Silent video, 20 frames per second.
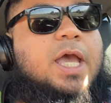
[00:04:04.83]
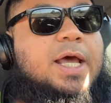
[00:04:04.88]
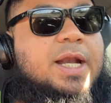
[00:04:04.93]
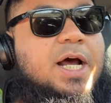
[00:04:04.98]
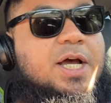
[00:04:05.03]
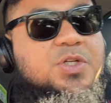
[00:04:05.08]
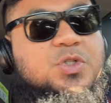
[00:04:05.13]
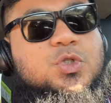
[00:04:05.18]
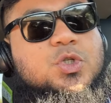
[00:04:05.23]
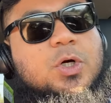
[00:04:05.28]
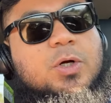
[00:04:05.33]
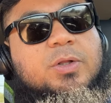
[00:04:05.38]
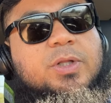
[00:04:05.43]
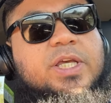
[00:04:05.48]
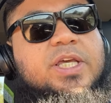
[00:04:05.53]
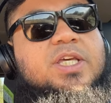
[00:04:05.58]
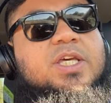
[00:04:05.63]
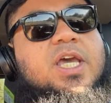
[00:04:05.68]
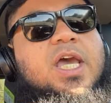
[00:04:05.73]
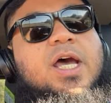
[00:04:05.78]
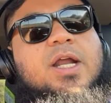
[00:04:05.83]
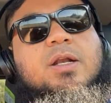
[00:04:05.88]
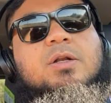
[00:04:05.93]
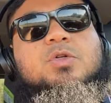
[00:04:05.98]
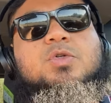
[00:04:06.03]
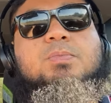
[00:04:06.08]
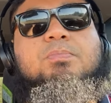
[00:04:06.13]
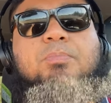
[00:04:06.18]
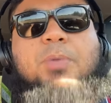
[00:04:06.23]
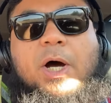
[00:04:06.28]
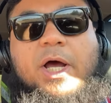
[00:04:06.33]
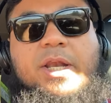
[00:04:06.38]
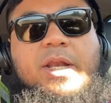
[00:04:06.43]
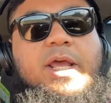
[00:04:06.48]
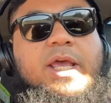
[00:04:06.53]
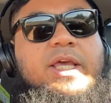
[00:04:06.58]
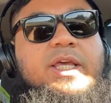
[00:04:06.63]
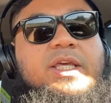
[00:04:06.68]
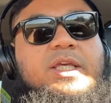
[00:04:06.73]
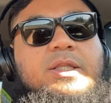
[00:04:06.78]
And I certainly can't, but
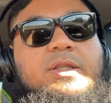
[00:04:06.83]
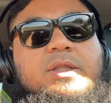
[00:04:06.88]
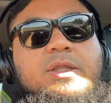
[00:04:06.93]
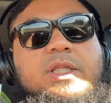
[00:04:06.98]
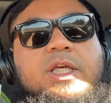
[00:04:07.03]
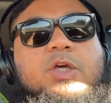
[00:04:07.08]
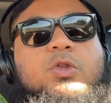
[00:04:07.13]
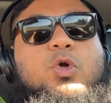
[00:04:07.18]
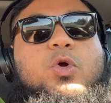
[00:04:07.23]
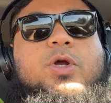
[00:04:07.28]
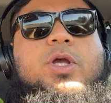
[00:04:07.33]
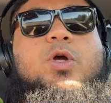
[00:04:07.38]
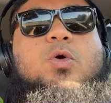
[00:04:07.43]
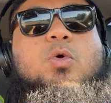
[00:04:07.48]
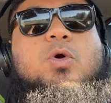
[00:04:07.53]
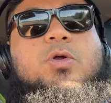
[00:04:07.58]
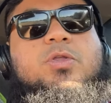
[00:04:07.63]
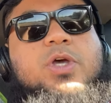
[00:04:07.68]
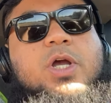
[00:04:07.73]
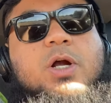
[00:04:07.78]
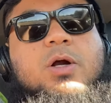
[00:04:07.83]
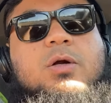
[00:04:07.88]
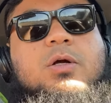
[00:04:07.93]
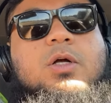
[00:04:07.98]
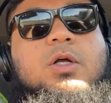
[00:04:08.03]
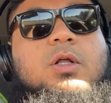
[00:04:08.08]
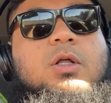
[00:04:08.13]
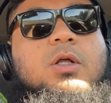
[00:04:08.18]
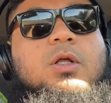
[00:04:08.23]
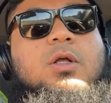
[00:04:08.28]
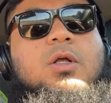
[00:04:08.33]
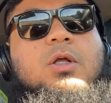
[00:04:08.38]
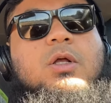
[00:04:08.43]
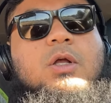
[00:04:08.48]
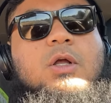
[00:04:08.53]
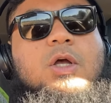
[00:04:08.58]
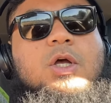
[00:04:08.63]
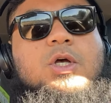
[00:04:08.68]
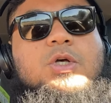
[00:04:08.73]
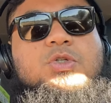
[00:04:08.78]
neither here or there.
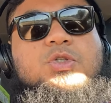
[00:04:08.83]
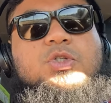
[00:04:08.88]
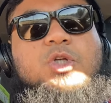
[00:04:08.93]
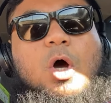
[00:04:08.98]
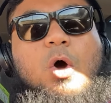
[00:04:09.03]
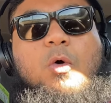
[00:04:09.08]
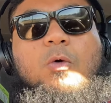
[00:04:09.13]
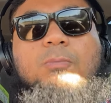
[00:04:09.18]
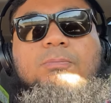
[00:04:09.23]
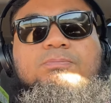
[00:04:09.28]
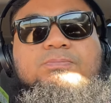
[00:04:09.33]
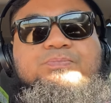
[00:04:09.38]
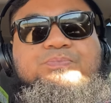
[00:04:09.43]
So